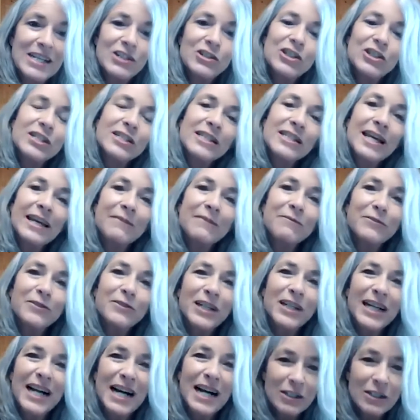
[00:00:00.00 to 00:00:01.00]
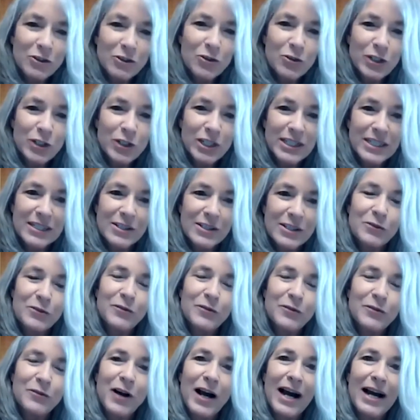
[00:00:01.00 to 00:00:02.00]
Just like for a country to
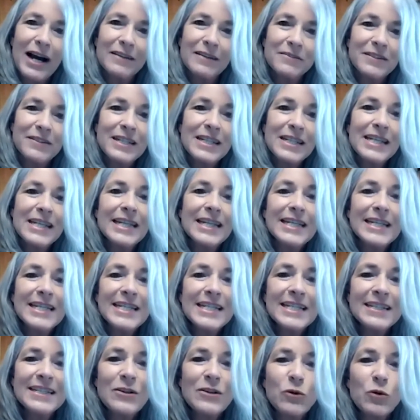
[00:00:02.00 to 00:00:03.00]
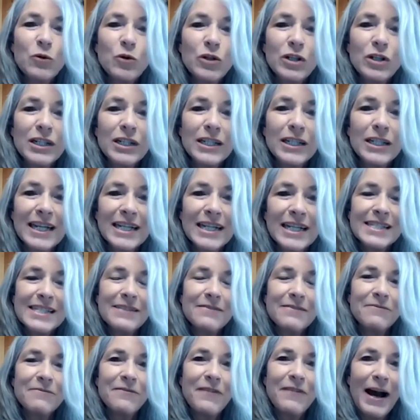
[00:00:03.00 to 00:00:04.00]
survive, it needed the
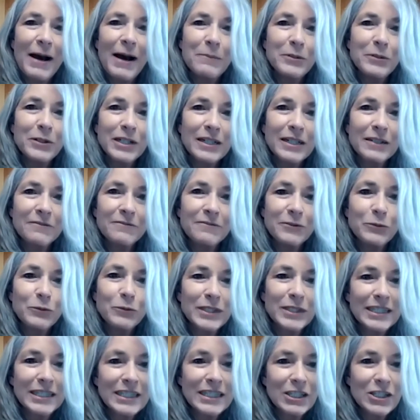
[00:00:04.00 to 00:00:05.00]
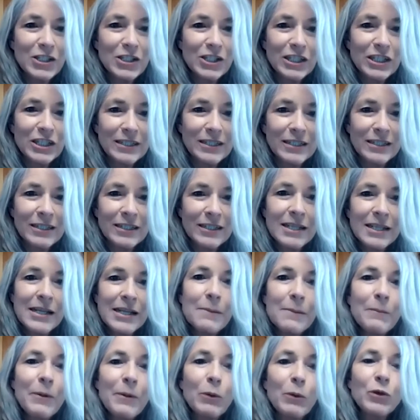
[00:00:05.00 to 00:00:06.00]
organizing fabric of a religion,
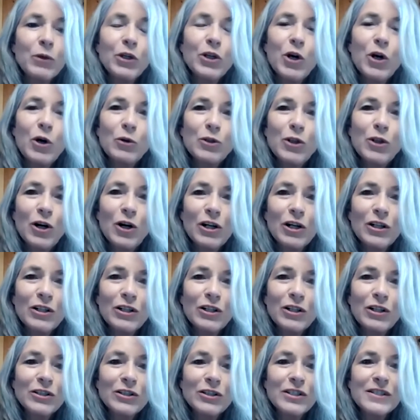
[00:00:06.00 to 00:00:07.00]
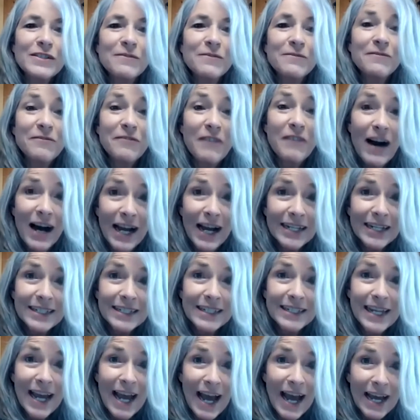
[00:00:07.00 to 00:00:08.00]
but we're no longer
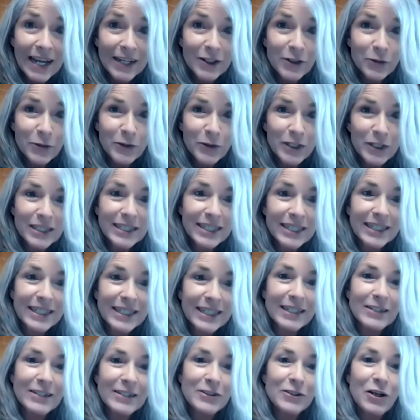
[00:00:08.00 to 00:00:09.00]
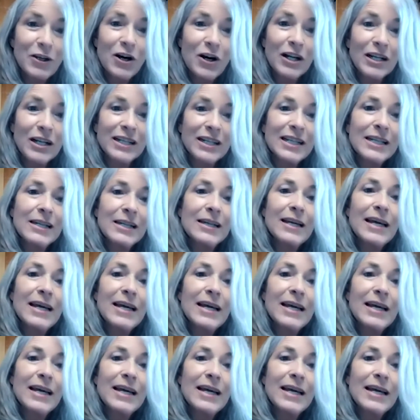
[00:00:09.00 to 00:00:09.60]
divided accurately along